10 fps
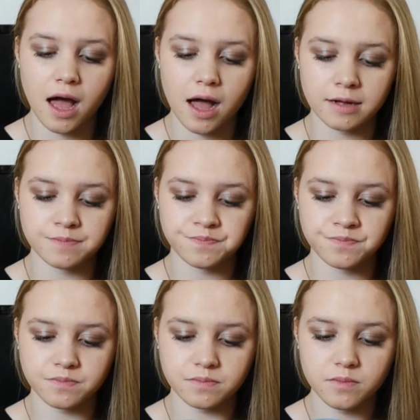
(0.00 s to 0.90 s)

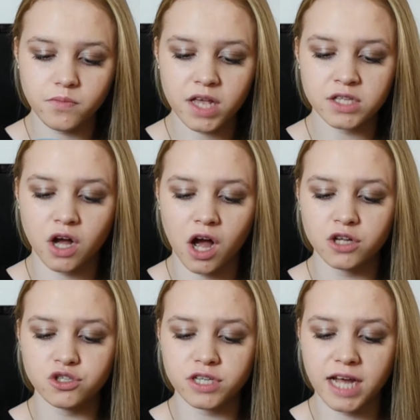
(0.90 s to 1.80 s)
It's got
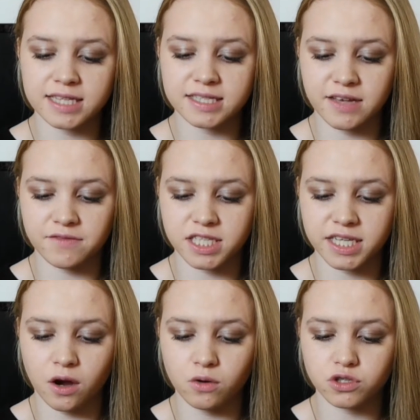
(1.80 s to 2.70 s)

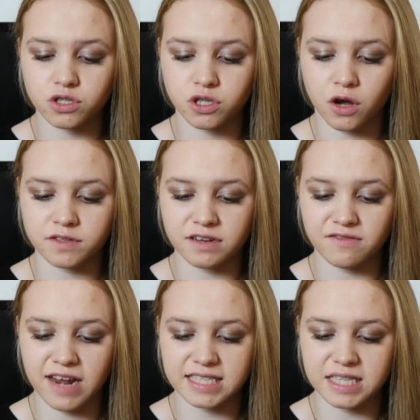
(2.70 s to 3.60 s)
170 ultra soft
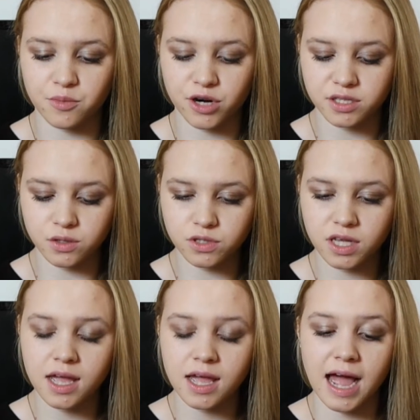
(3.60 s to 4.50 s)
flexi bristles,
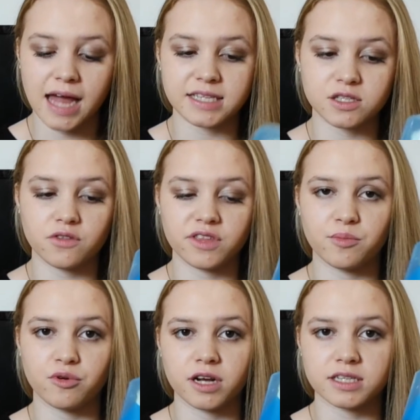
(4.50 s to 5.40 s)
and it's got the
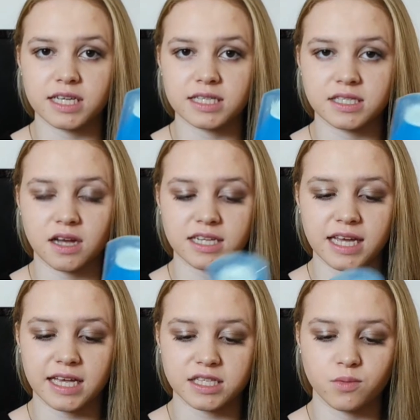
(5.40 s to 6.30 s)
product inside
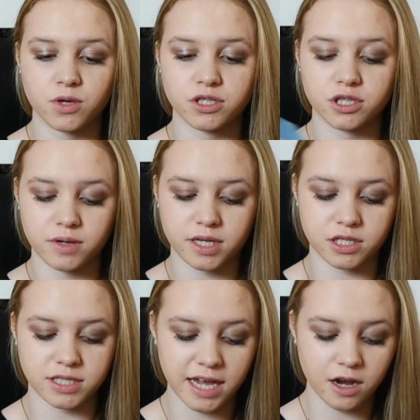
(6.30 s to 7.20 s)
here. So what you do is
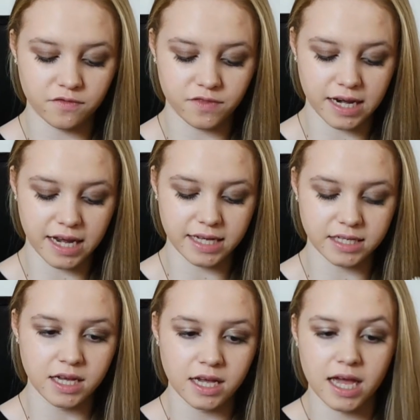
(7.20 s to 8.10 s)
you take off the lid
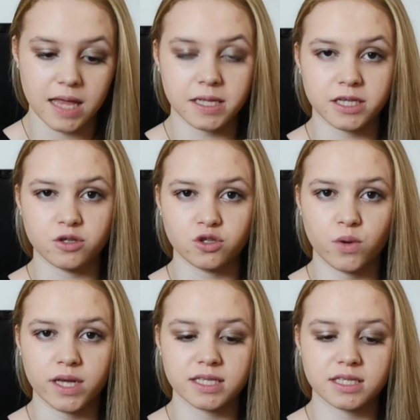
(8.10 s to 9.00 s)
and then you
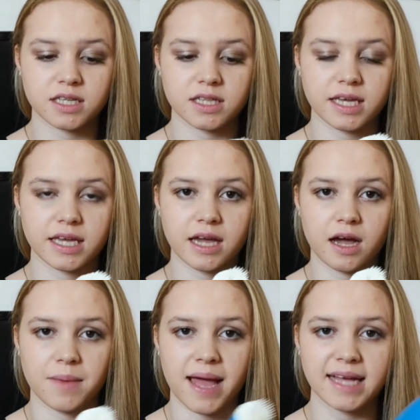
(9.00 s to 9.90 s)
twist the
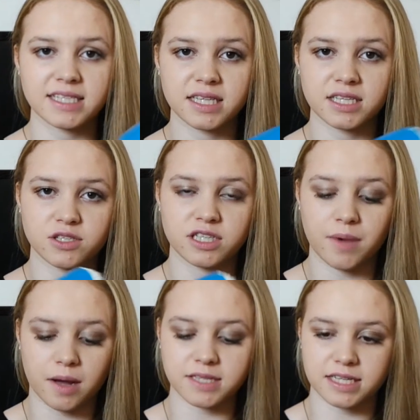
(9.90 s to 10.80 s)
head and then you tip it
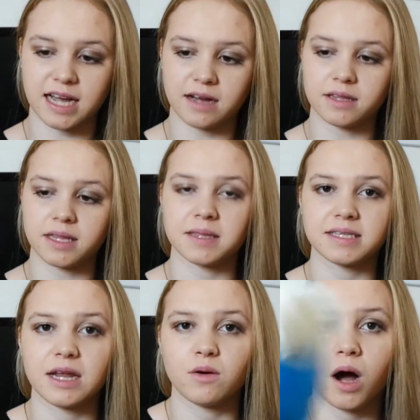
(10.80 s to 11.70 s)
upside down, and then there's
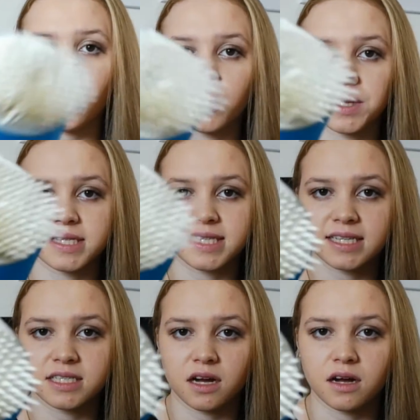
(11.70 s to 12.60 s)
a little hole in the
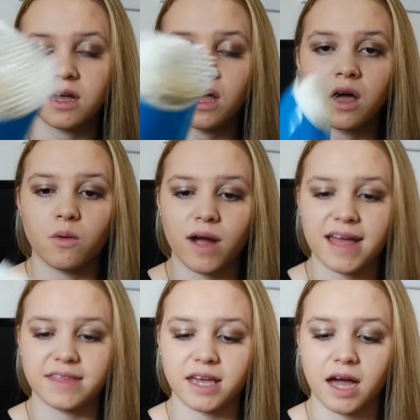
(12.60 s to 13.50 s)
centre where
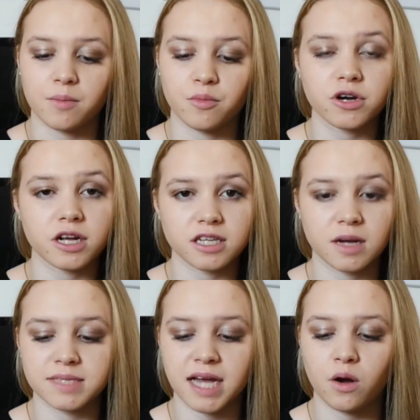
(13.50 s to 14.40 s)
the product
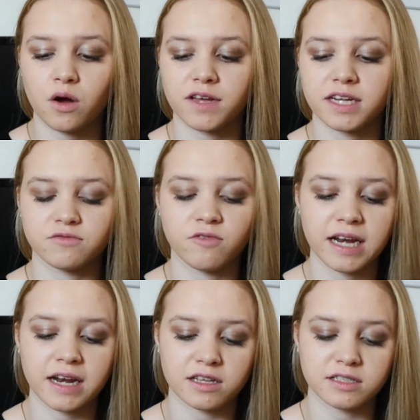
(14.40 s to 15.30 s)
comes out of, and it's
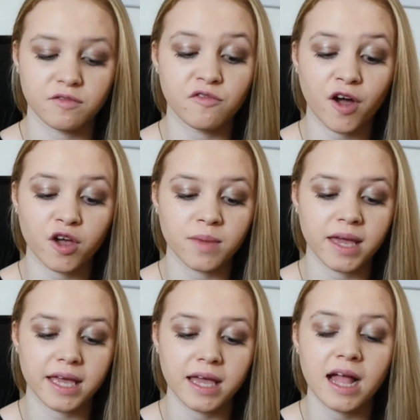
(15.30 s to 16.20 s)
really nice and
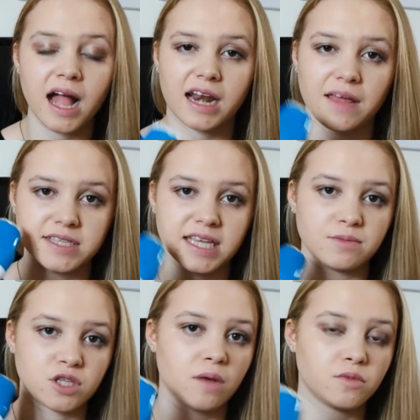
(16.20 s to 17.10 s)
foamy, and at the same
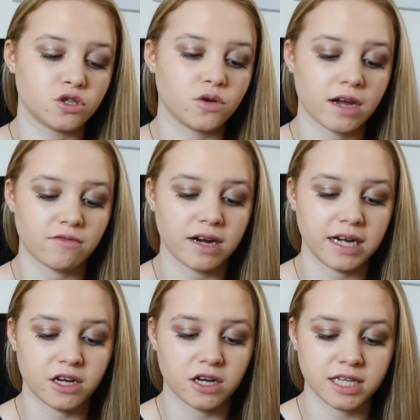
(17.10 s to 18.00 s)
time you're doing a
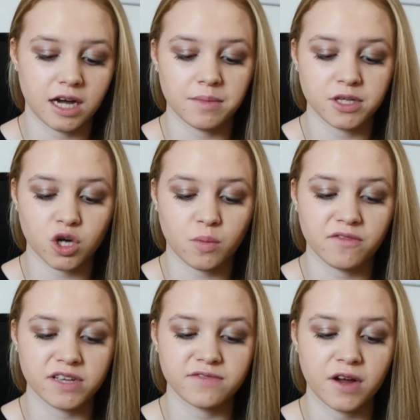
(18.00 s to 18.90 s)
really good job of
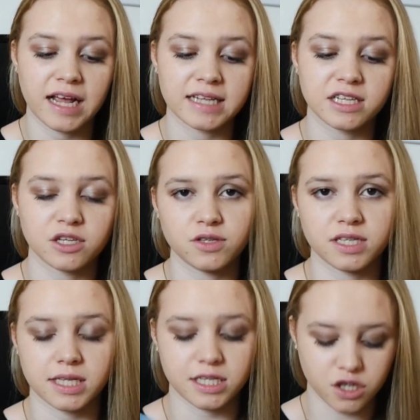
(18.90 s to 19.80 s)
exfoliating
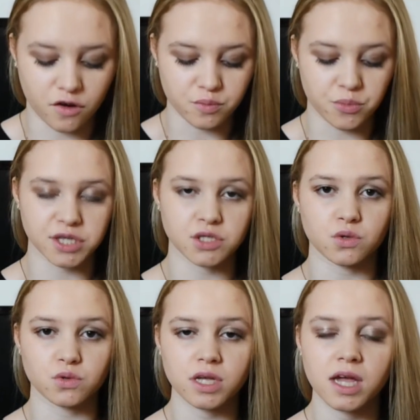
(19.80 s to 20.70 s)
using these soft
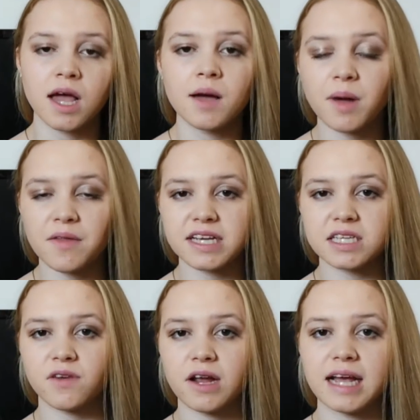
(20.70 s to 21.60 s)
bristles. But the
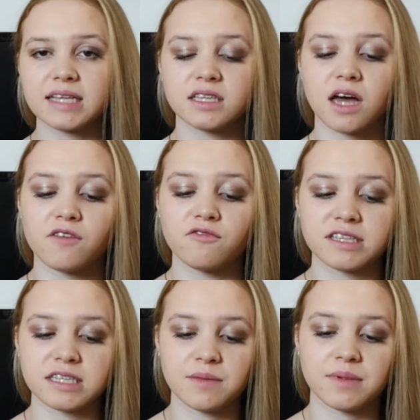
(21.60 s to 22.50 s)
exfoliator that I've
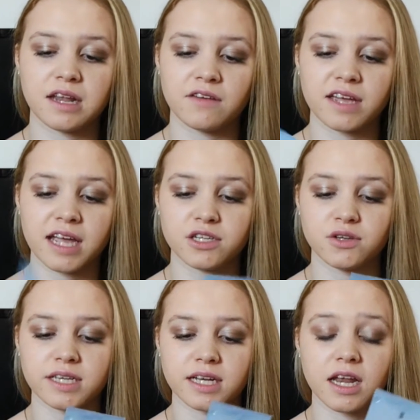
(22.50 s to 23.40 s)
recently been loving and
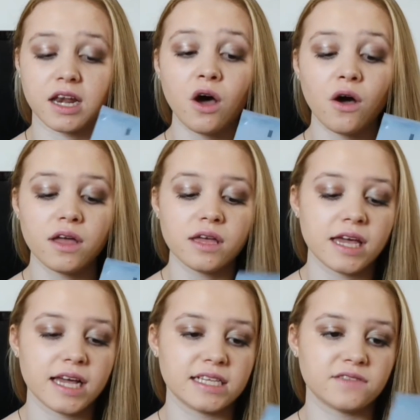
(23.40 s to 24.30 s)
using a lot
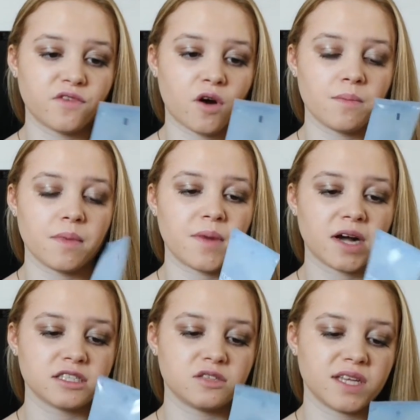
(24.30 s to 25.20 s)
is from
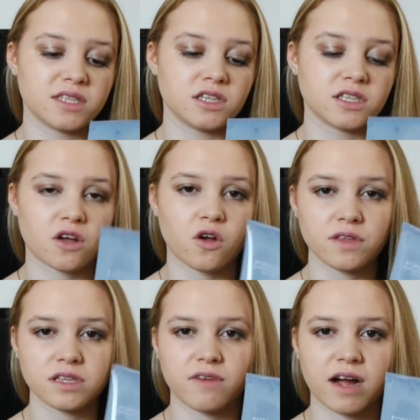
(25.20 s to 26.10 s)
Marks and Spencer's. I got
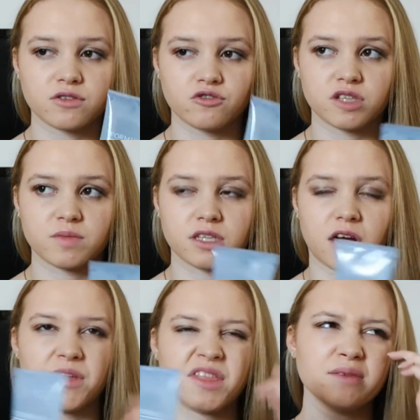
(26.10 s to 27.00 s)
this around Christmas
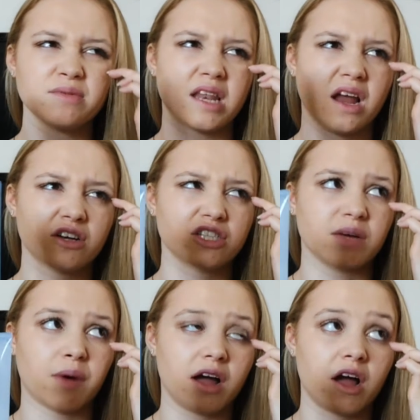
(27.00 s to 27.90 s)
time, I it was last
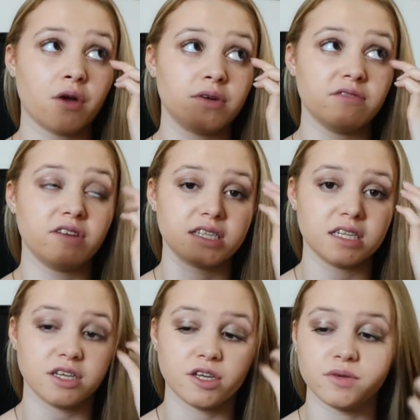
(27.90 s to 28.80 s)
year, but I only
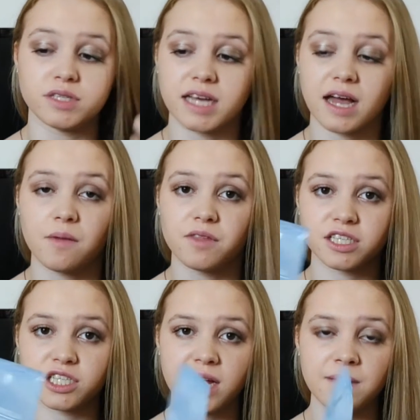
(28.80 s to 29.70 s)
recently used it
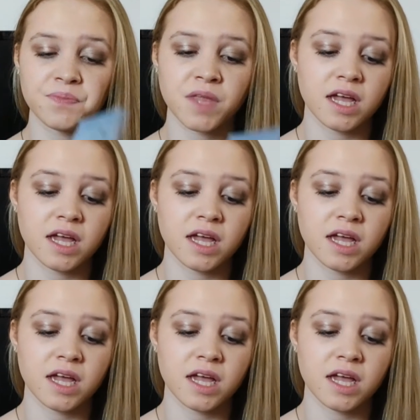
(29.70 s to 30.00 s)
this year.